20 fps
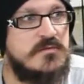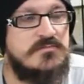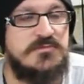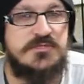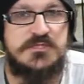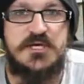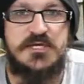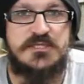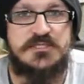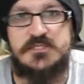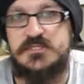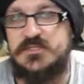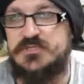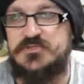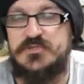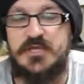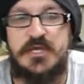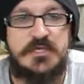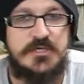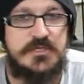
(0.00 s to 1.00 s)

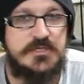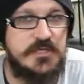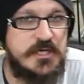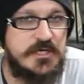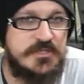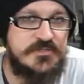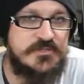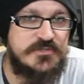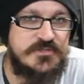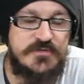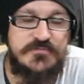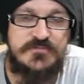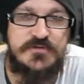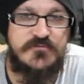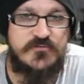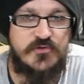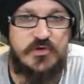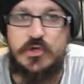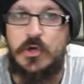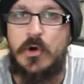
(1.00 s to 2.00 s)
dozens and dozens of
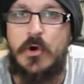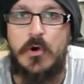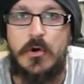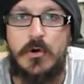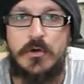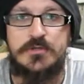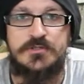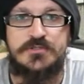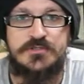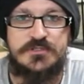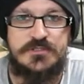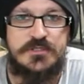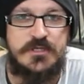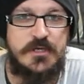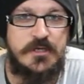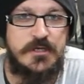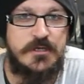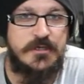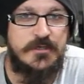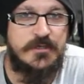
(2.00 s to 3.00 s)
different cars
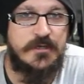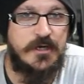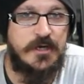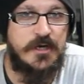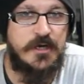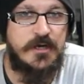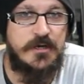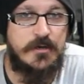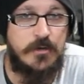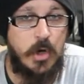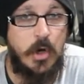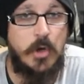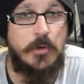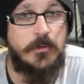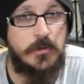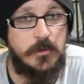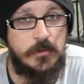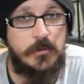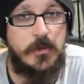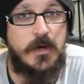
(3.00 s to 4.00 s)
on
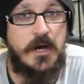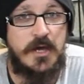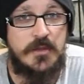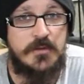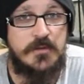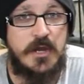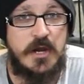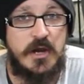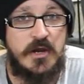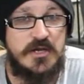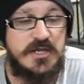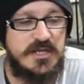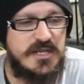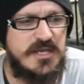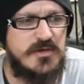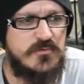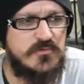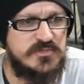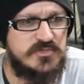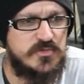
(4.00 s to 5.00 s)
their lot there. And
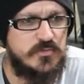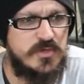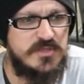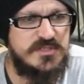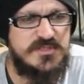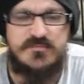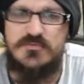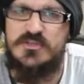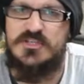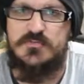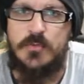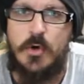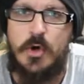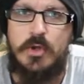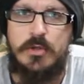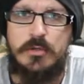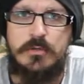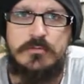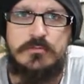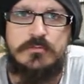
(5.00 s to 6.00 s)
it was a relatively
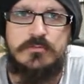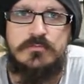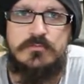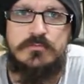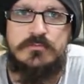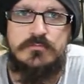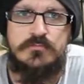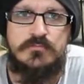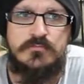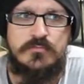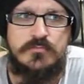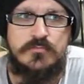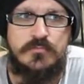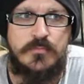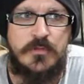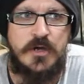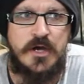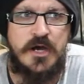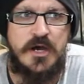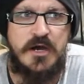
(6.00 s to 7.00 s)
small
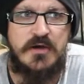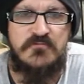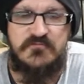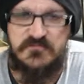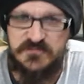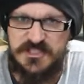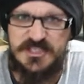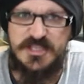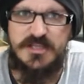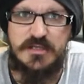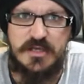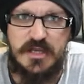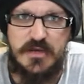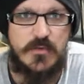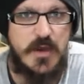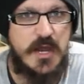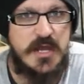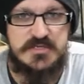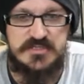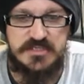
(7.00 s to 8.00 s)
facility,
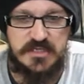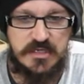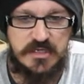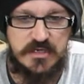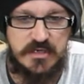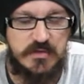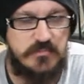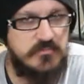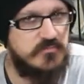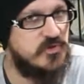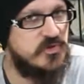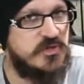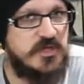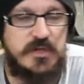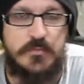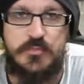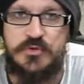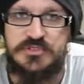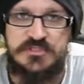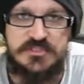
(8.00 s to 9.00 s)
right? It looked like
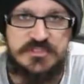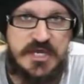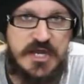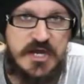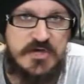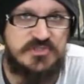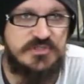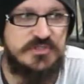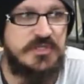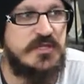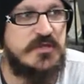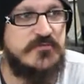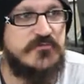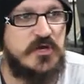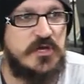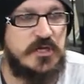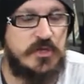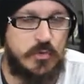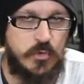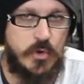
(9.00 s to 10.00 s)
a person's house, and they've
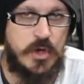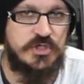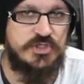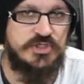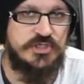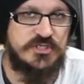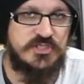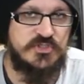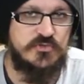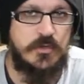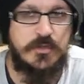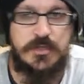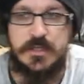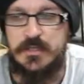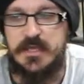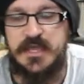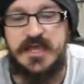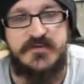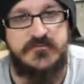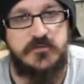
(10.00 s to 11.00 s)
got a garage next to it, and
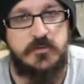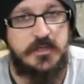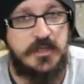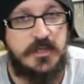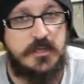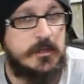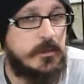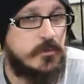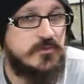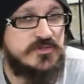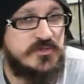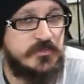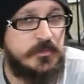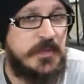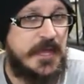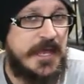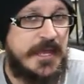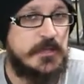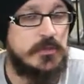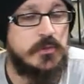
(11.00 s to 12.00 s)
they have some
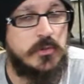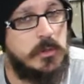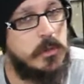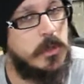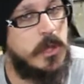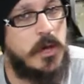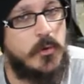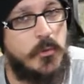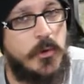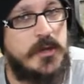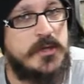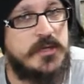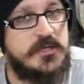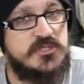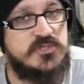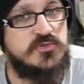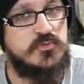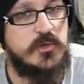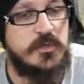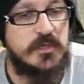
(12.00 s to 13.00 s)
land or a lot right
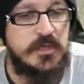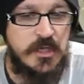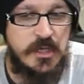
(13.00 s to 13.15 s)
next to it